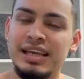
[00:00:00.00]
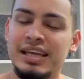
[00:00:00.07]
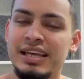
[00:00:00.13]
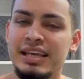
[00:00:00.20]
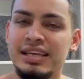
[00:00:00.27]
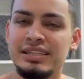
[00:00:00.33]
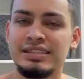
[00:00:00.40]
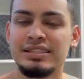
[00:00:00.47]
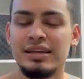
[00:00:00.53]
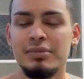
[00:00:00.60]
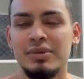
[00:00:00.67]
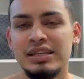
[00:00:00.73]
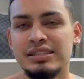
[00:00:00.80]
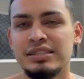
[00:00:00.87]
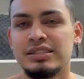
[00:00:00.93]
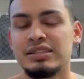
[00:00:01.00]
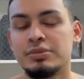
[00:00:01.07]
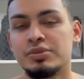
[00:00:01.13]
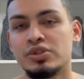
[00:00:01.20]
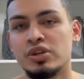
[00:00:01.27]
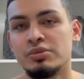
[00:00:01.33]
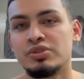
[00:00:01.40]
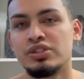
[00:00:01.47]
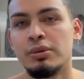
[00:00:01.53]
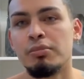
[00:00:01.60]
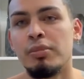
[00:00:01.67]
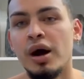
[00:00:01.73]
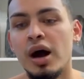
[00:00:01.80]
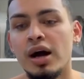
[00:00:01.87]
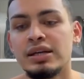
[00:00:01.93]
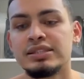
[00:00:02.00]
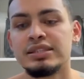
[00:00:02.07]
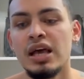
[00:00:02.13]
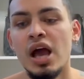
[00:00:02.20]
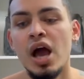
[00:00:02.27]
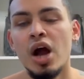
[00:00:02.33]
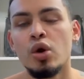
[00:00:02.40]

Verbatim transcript: it is an amazing subscription box.